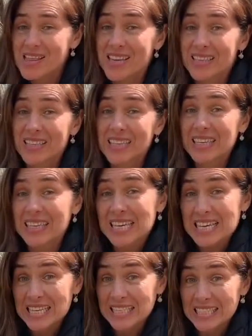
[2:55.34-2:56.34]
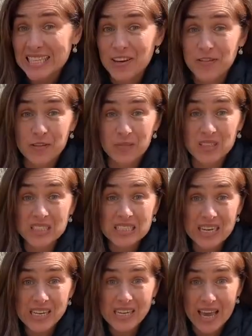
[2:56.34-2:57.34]
The heat from the
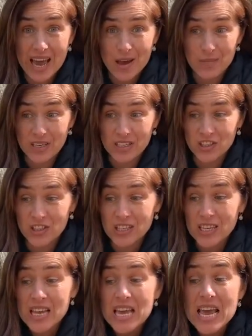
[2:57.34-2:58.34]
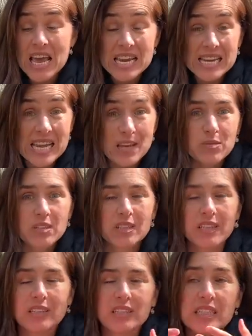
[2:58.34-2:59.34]
skunk cabbage enables
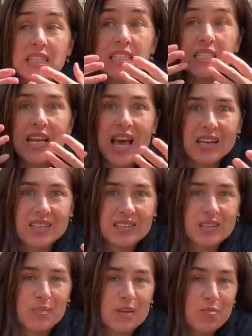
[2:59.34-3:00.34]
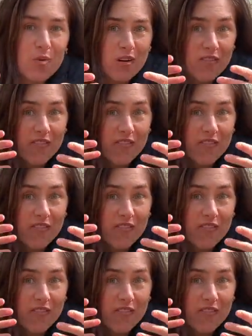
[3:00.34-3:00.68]
its scent to be more